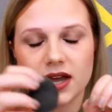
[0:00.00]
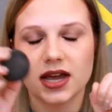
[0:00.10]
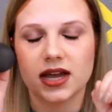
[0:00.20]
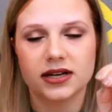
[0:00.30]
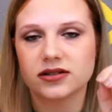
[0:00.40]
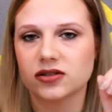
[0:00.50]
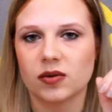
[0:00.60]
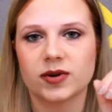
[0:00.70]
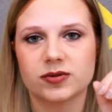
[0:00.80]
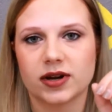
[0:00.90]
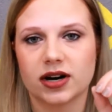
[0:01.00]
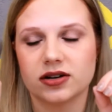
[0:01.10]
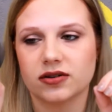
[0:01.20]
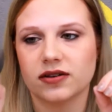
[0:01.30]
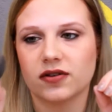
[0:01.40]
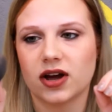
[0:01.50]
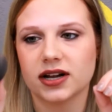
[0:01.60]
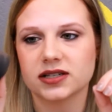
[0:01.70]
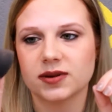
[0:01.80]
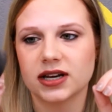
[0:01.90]
it is so much better. I don't even know how
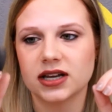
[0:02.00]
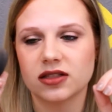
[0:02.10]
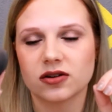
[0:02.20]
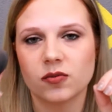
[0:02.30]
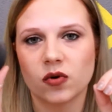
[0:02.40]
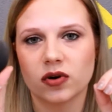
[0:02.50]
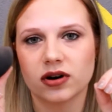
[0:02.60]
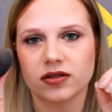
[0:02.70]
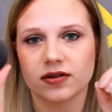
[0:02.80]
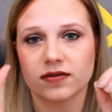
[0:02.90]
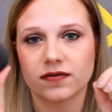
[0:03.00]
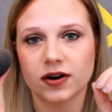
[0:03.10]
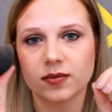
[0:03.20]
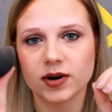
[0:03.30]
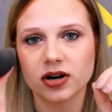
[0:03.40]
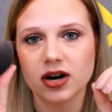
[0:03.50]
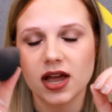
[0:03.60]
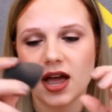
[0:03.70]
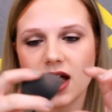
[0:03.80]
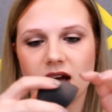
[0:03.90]
to explain it. They're more, they're firmer.
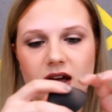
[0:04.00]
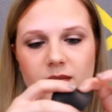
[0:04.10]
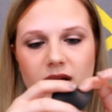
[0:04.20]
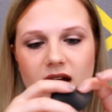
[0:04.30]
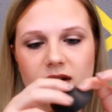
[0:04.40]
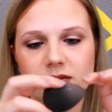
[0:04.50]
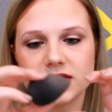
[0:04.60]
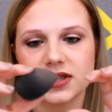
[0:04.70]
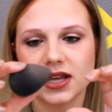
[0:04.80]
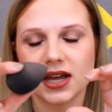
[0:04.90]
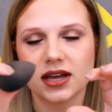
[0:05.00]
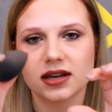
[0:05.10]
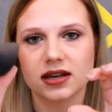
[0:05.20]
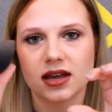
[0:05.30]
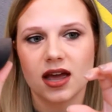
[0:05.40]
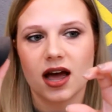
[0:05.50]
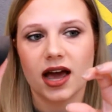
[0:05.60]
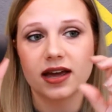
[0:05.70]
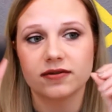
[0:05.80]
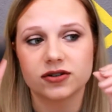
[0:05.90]
Um, I would think
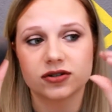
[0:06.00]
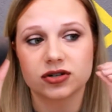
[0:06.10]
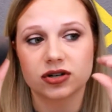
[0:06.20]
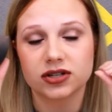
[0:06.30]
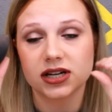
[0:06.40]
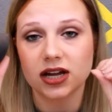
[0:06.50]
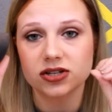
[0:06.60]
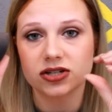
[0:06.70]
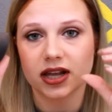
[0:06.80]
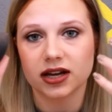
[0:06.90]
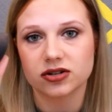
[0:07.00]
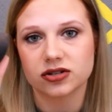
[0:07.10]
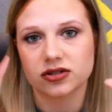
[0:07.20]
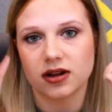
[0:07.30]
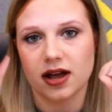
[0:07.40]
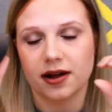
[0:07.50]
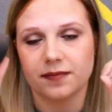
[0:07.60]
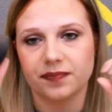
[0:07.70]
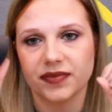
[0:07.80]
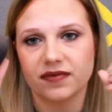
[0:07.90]
I have tr touched like
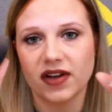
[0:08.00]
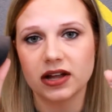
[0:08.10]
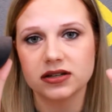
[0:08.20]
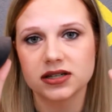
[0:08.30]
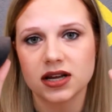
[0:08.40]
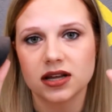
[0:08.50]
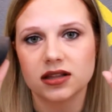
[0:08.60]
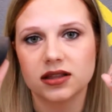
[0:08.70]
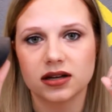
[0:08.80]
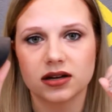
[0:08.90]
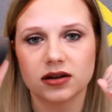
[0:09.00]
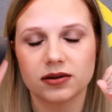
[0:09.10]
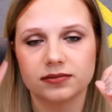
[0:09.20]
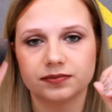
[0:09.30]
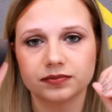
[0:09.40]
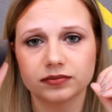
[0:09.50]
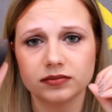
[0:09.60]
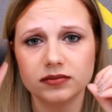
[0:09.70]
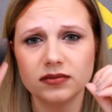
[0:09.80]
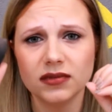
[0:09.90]
um, felt, the
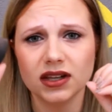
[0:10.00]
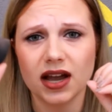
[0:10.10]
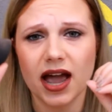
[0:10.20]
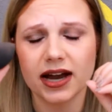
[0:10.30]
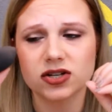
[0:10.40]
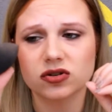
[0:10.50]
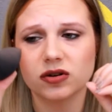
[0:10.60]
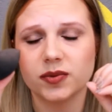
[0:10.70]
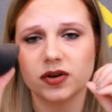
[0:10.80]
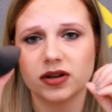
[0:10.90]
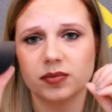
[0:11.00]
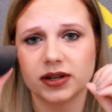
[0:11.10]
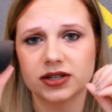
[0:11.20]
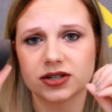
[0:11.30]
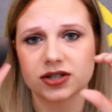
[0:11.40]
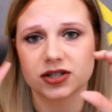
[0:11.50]
actual Beauty Blender